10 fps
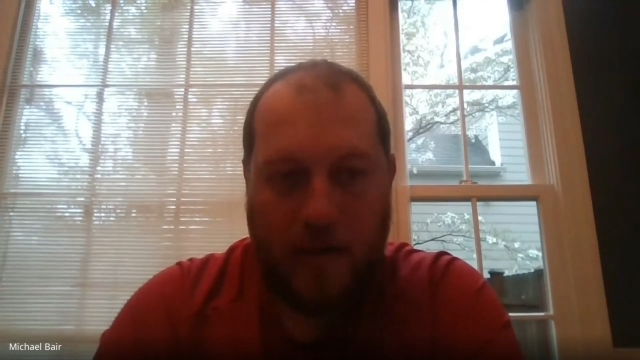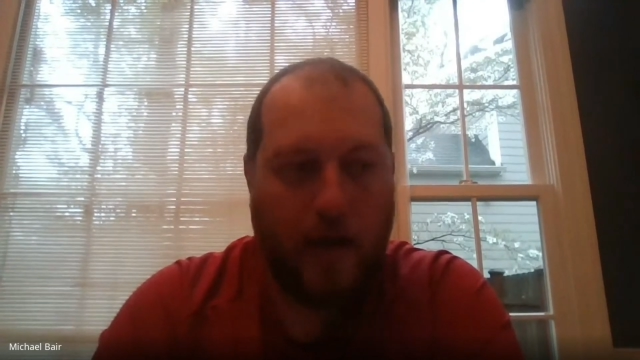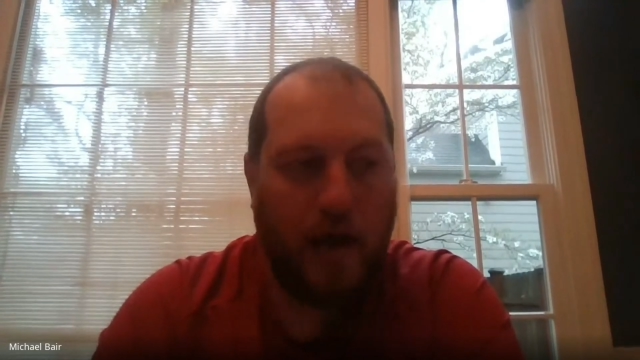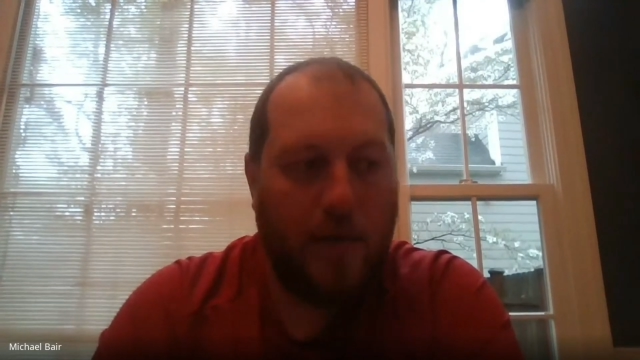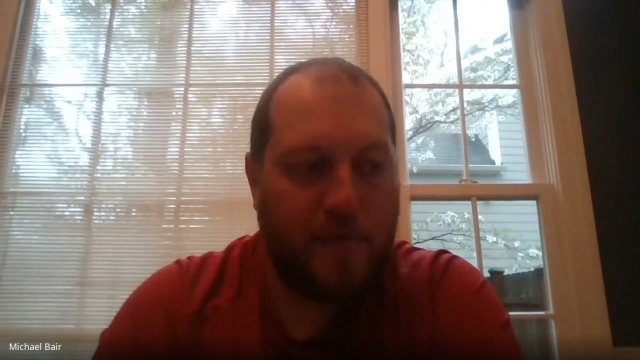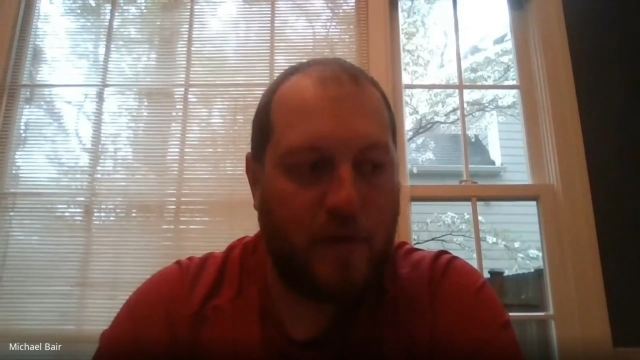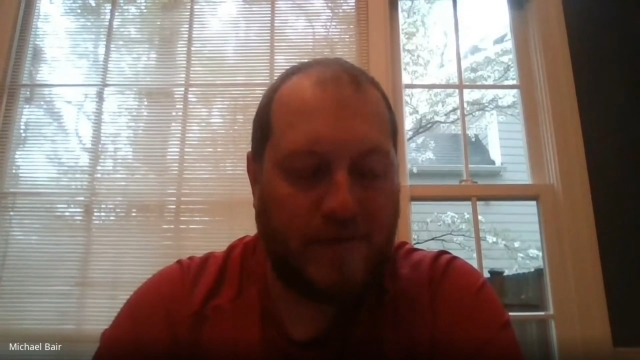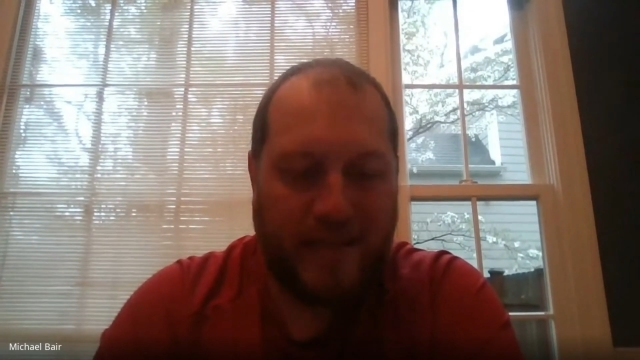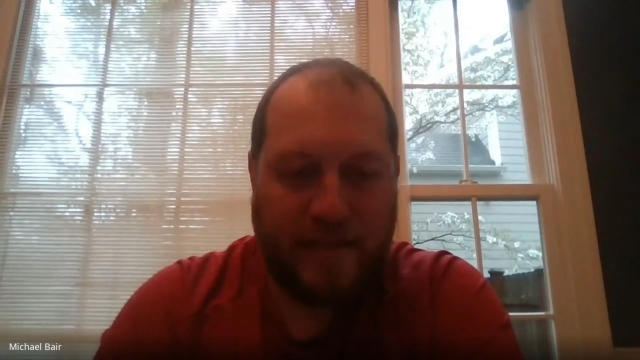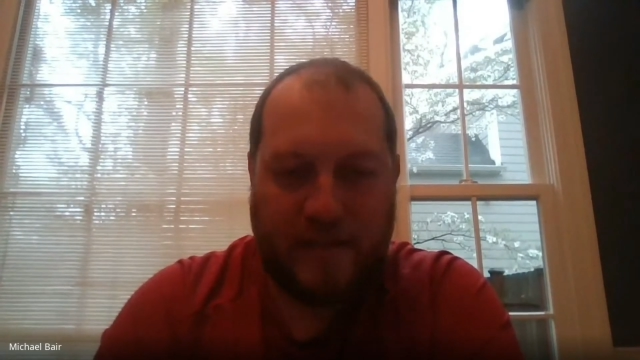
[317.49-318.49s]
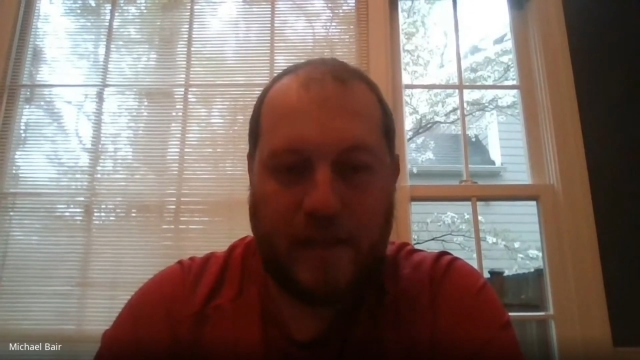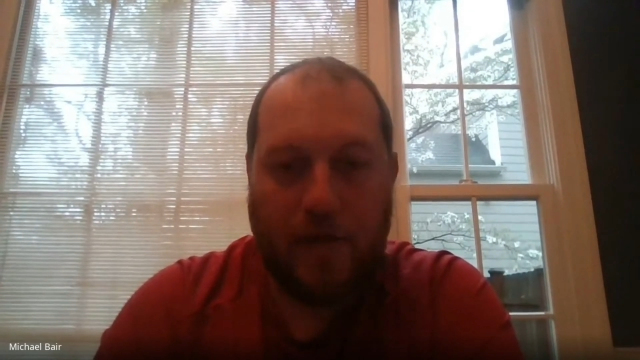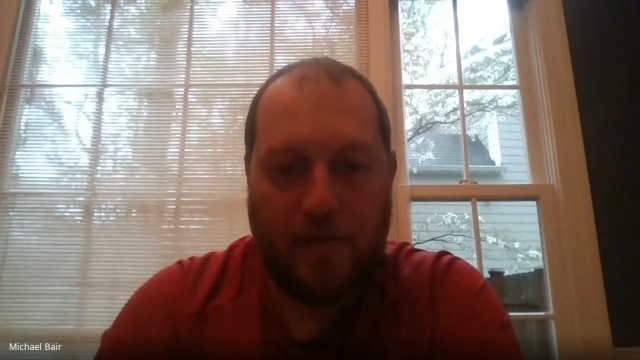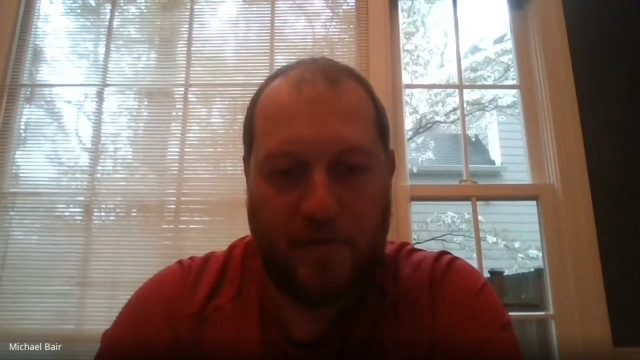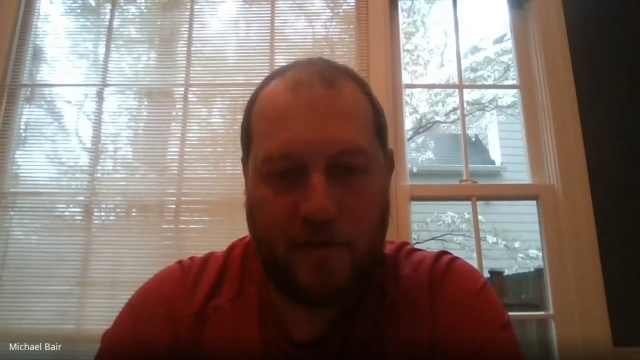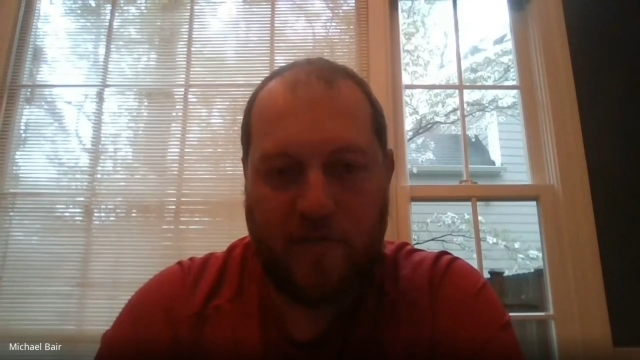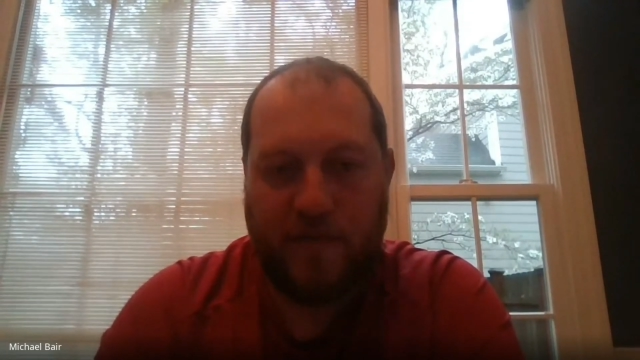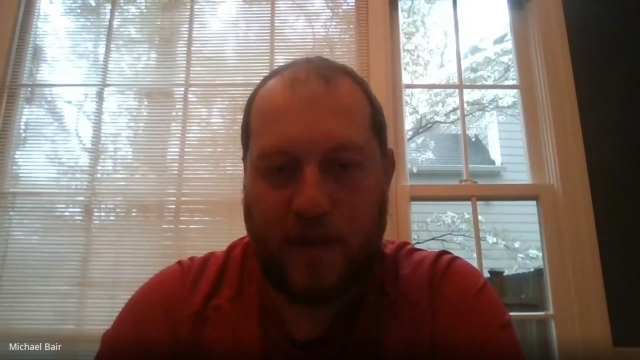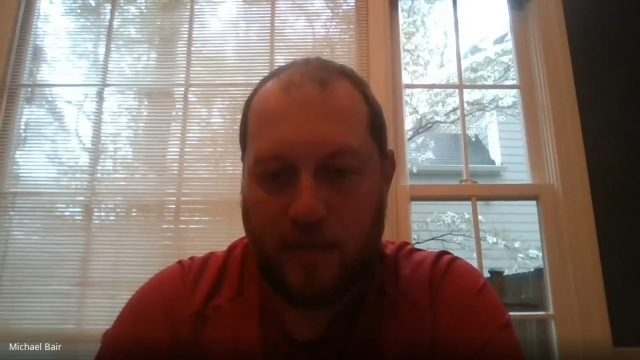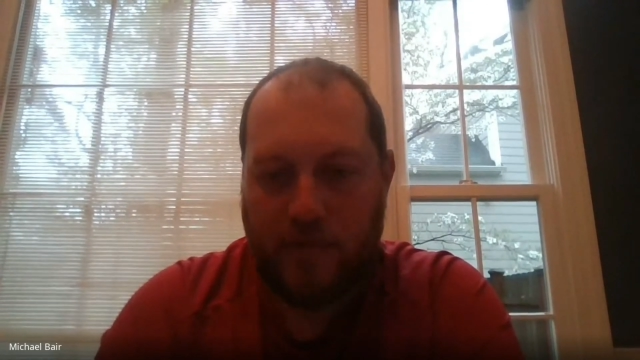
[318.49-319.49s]
Um, you know, it takes years to
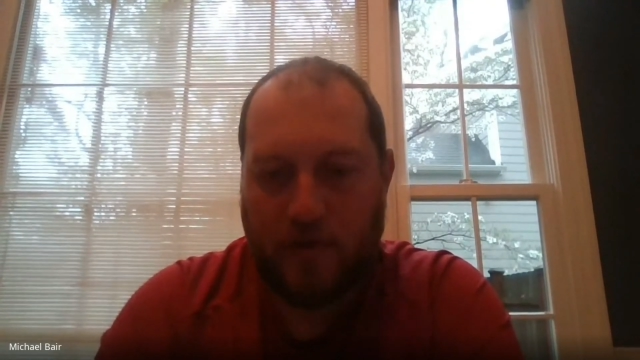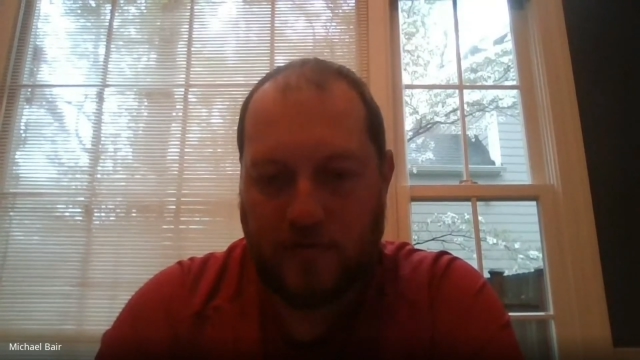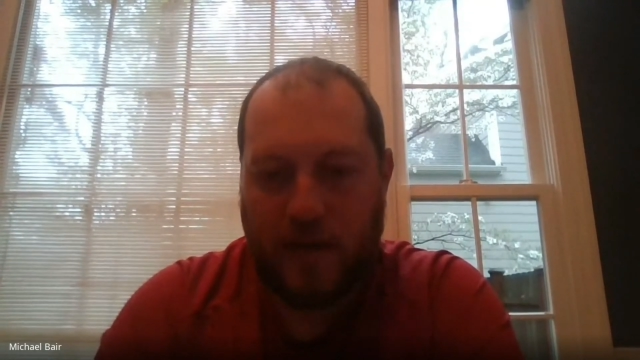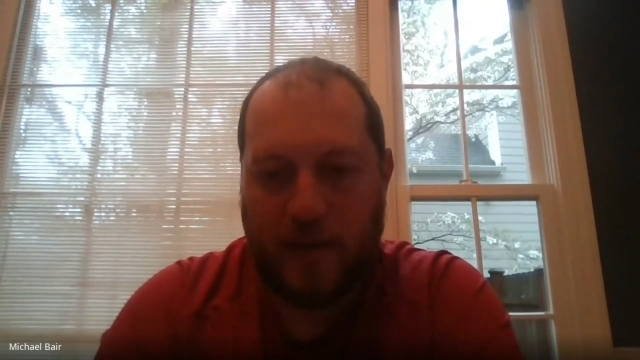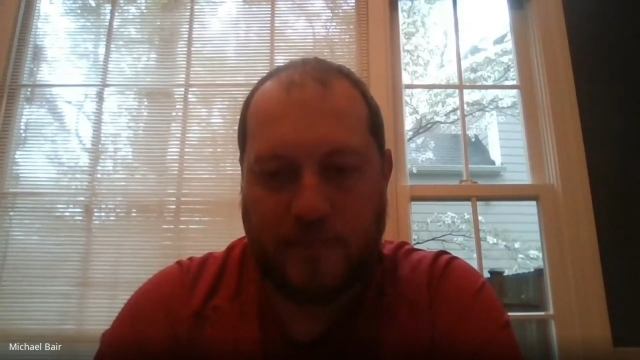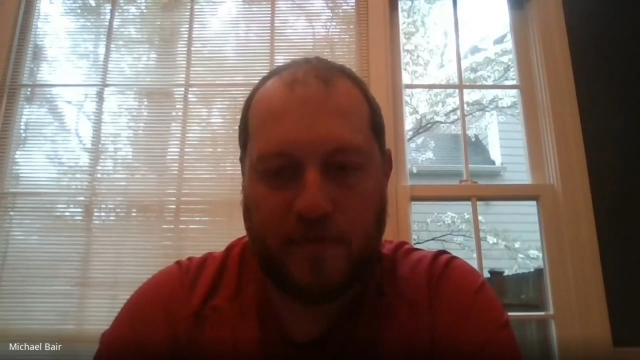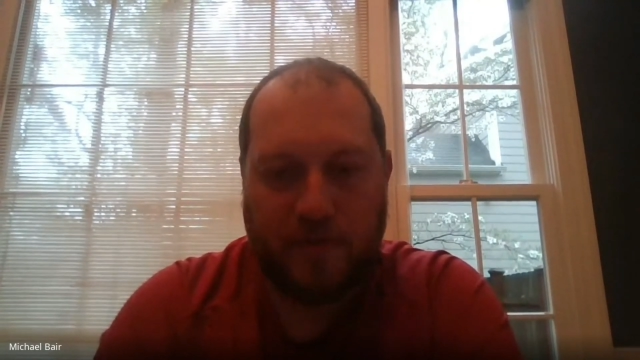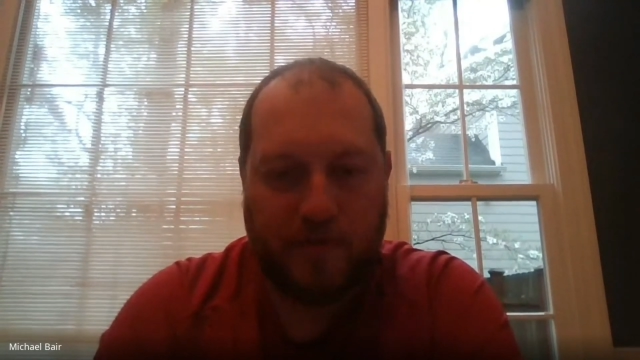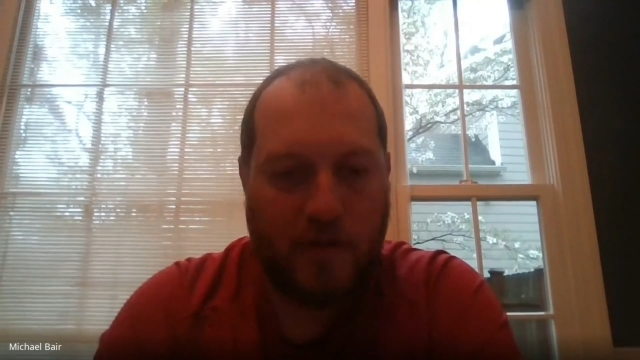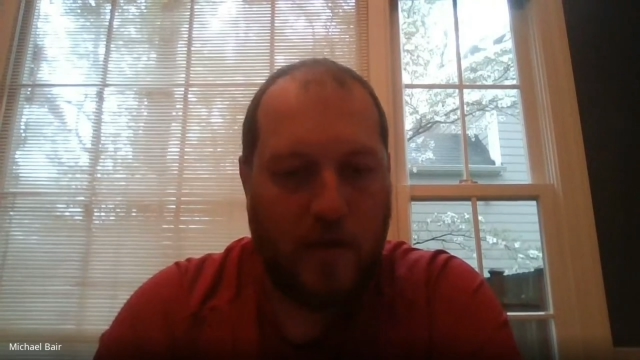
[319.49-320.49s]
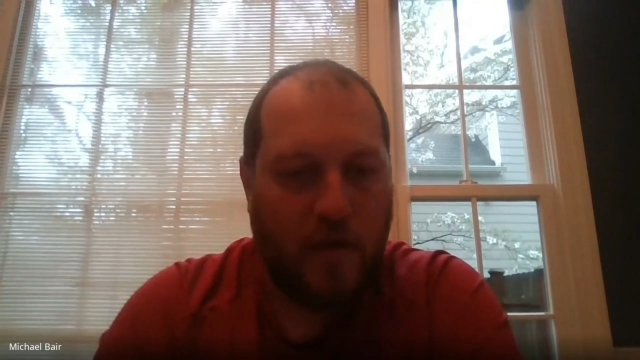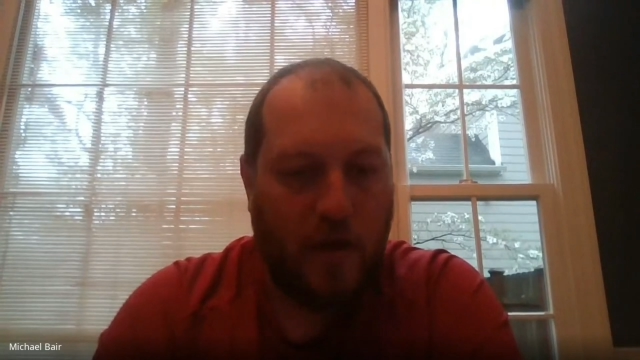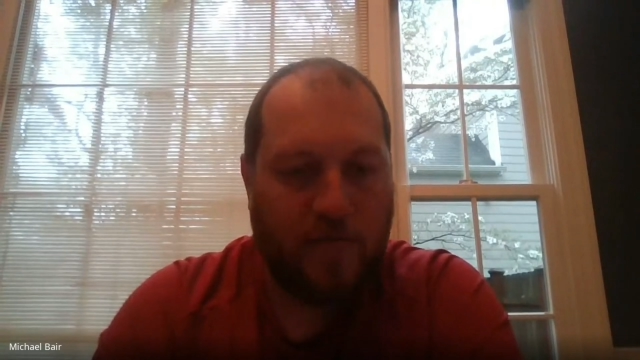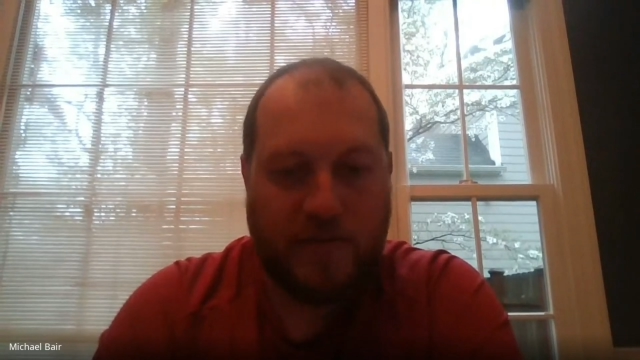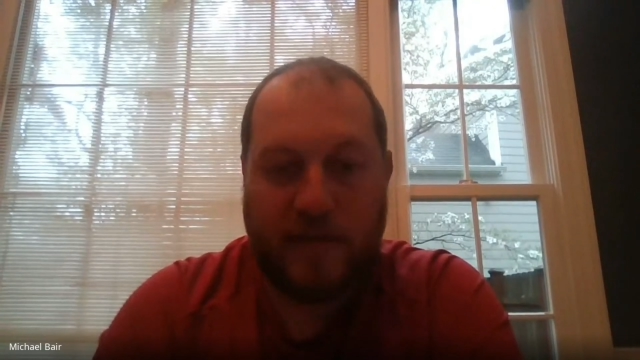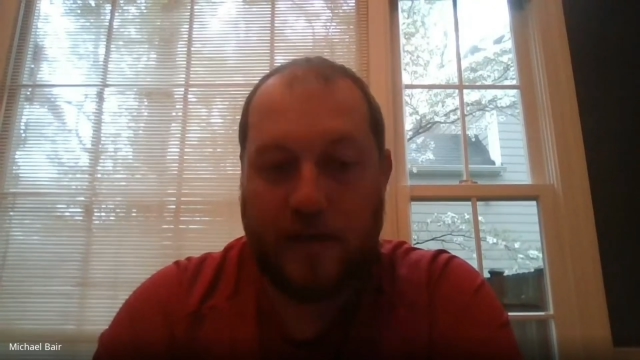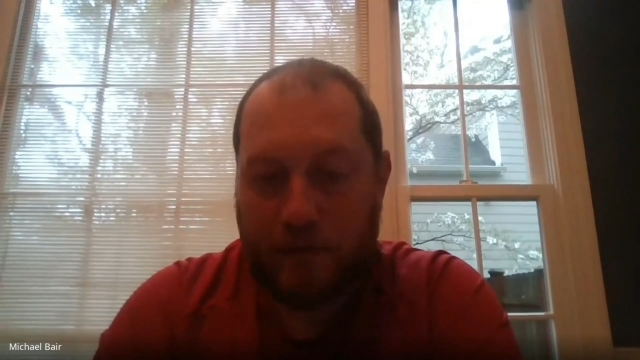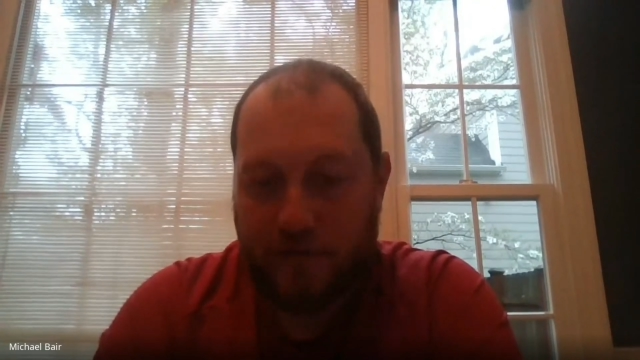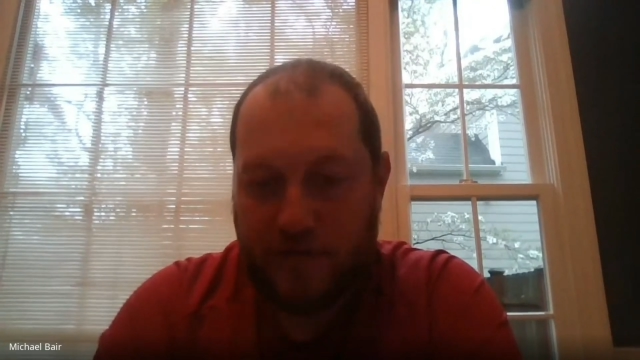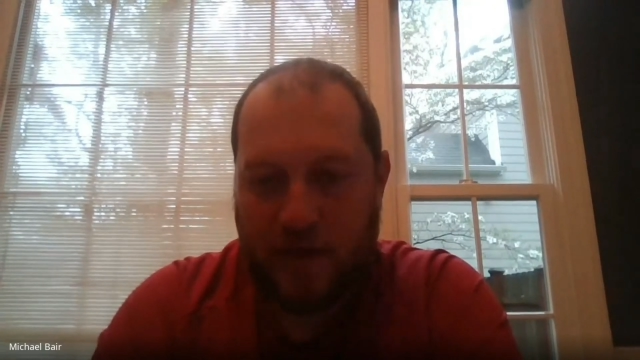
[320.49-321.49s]
develop those types of of
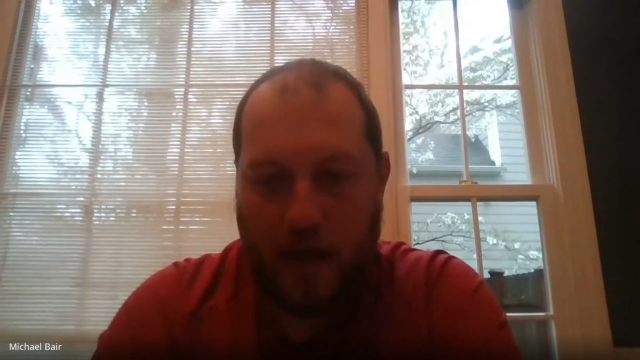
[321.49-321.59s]
skills.